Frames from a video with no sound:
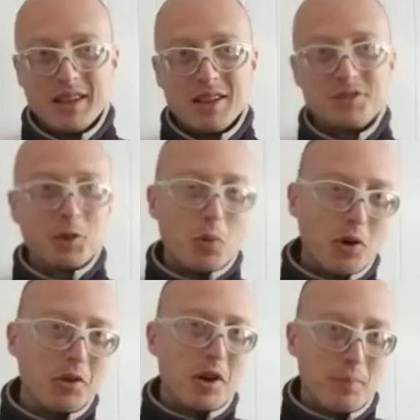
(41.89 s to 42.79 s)
So
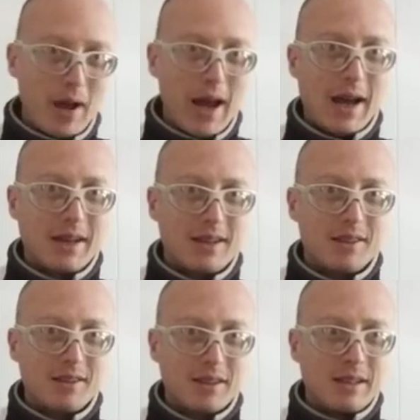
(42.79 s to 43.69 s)
we'll unpack
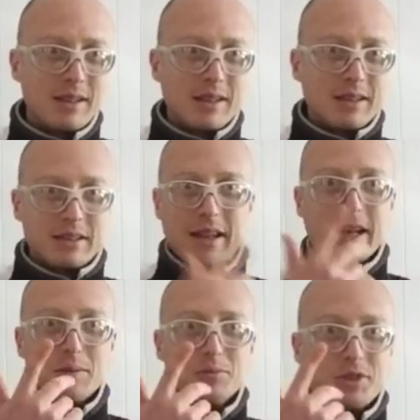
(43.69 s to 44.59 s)

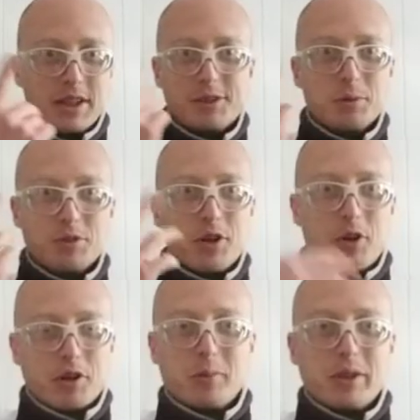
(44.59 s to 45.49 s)
claims, issues, and
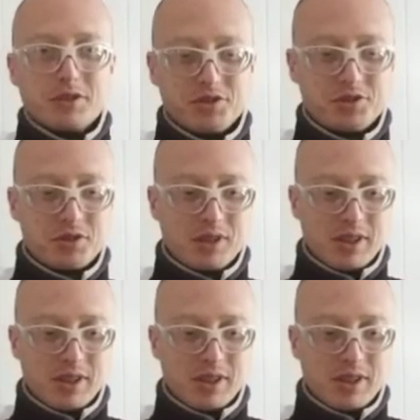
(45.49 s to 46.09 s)
arguments.